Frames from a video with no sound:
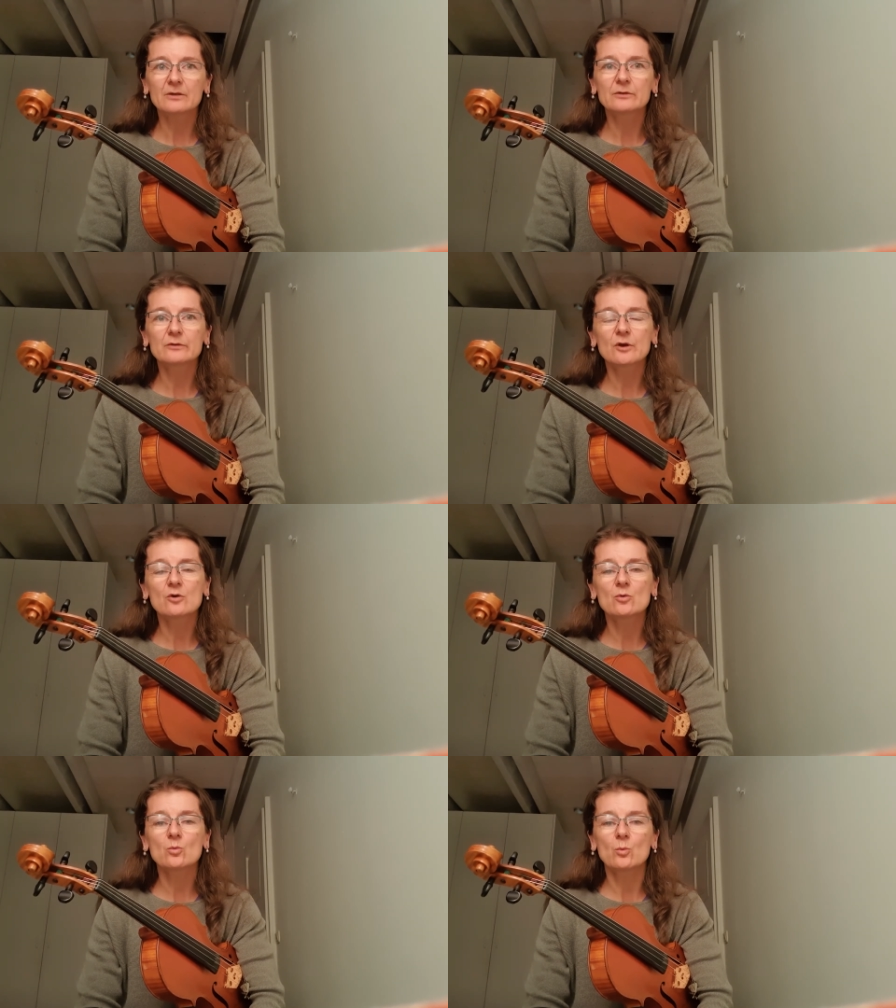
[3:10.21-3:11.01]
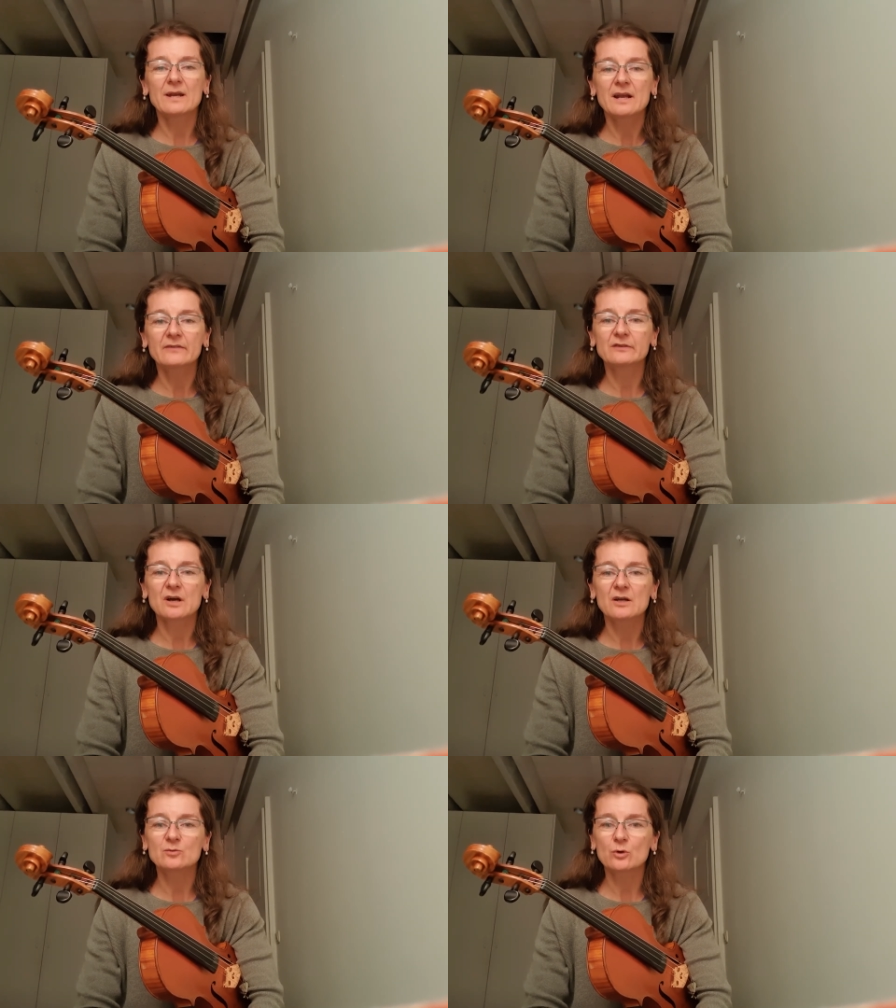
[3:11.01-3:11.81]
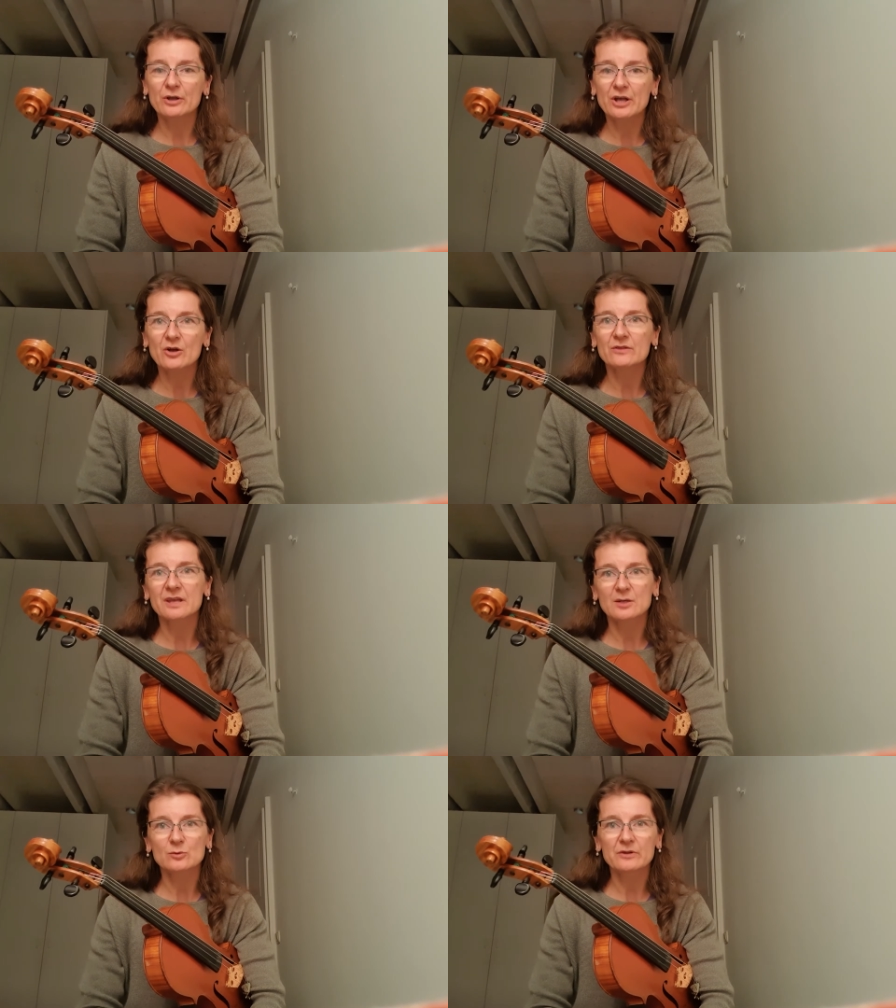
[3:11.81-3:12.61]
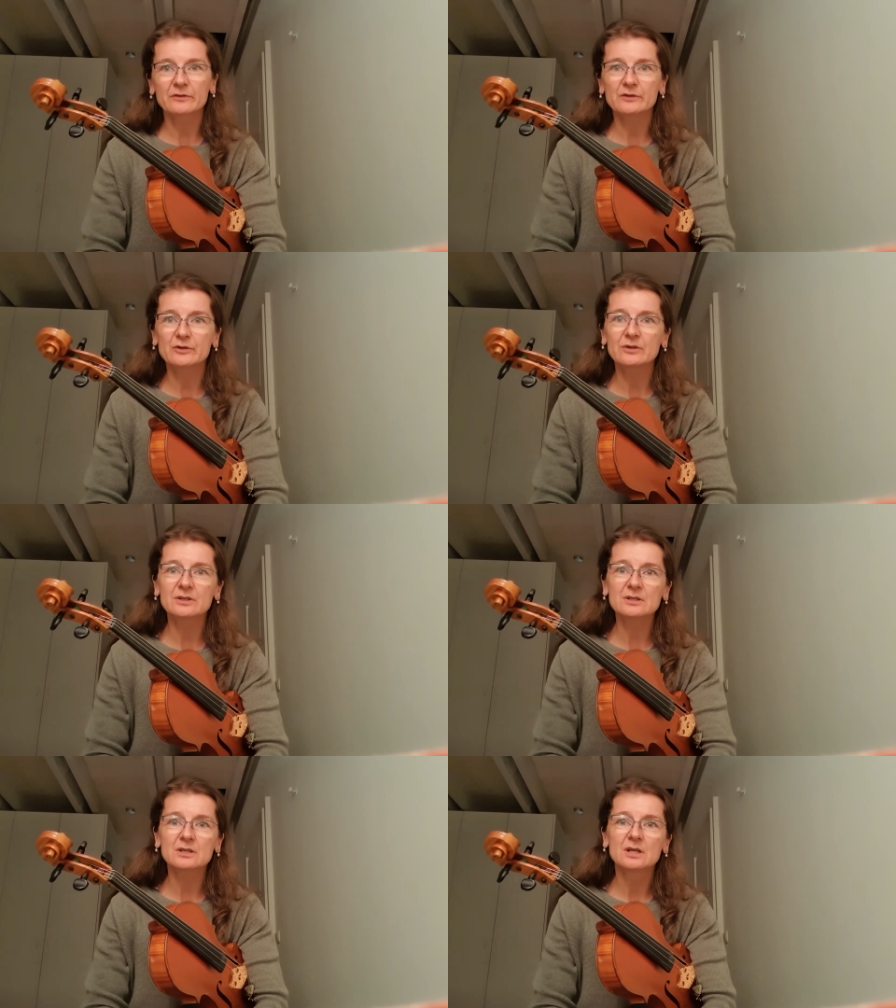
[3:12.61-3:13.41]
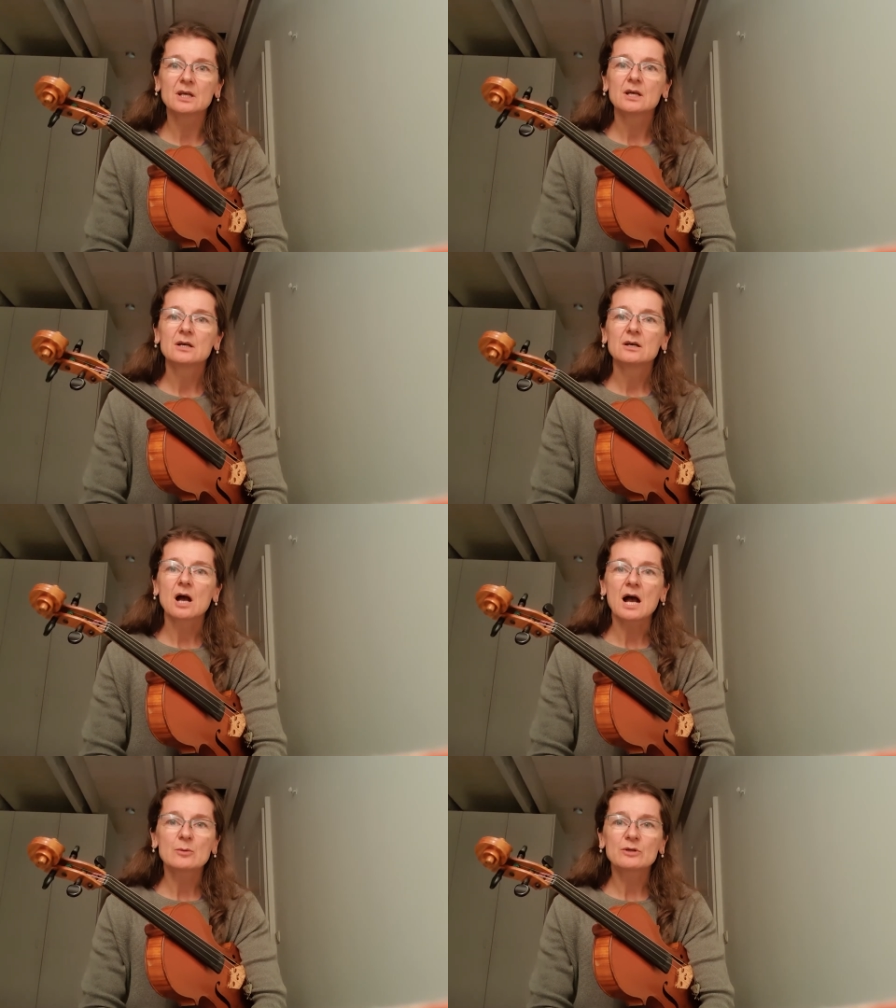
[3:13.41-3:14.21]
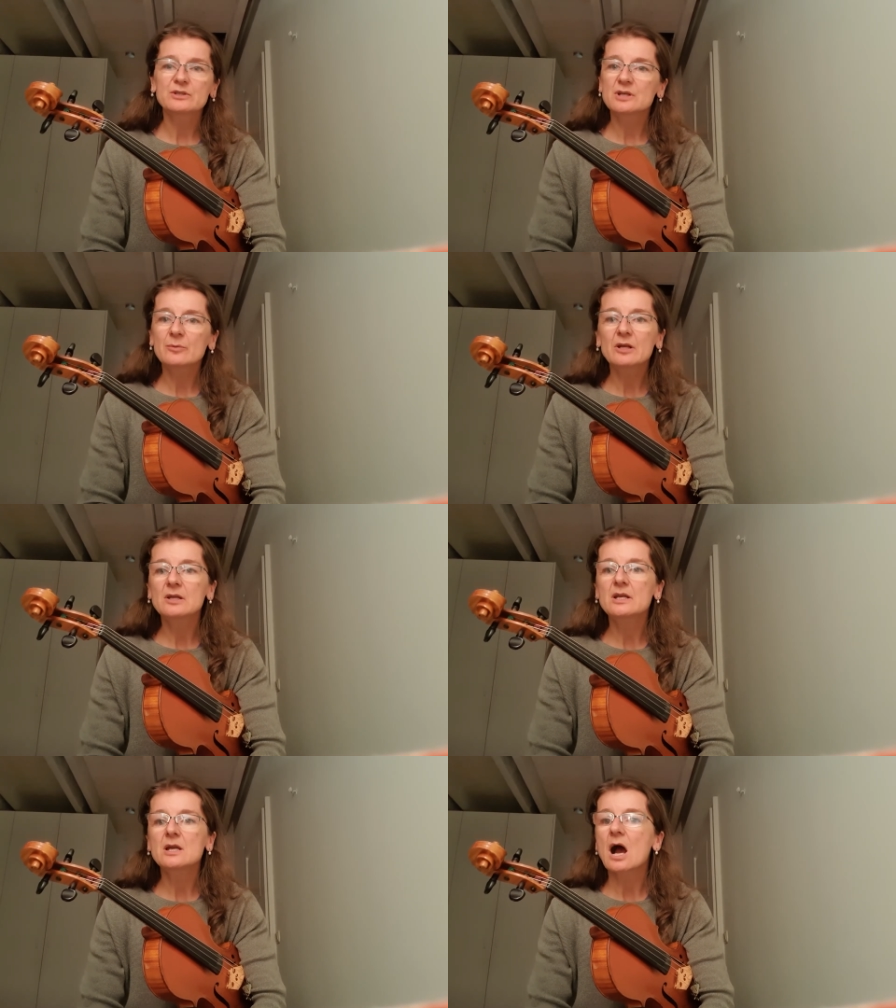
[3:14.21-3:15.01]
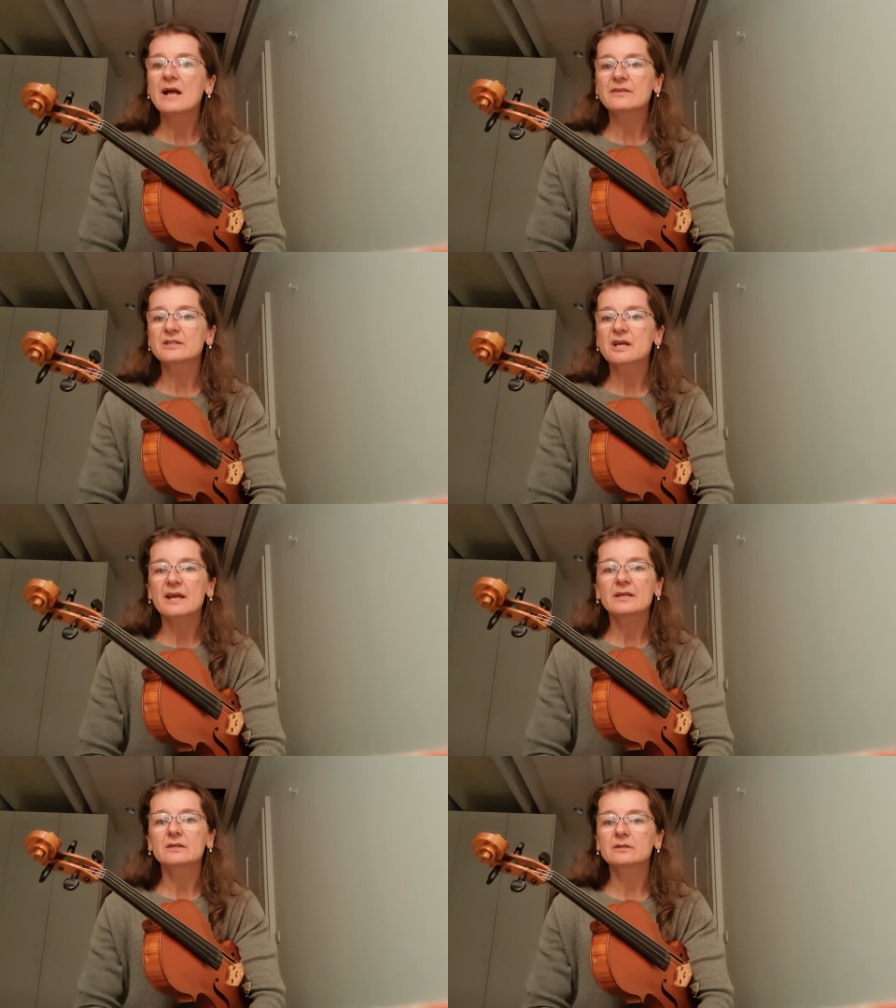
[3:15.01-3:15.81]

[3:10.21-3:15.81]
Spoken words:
So when I start working on that with a student, I would typically either take,